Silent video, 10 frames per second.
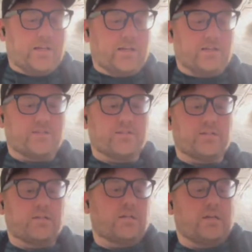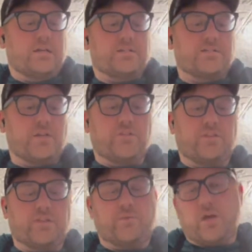is still a thing that
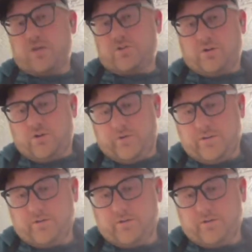we all struggle with.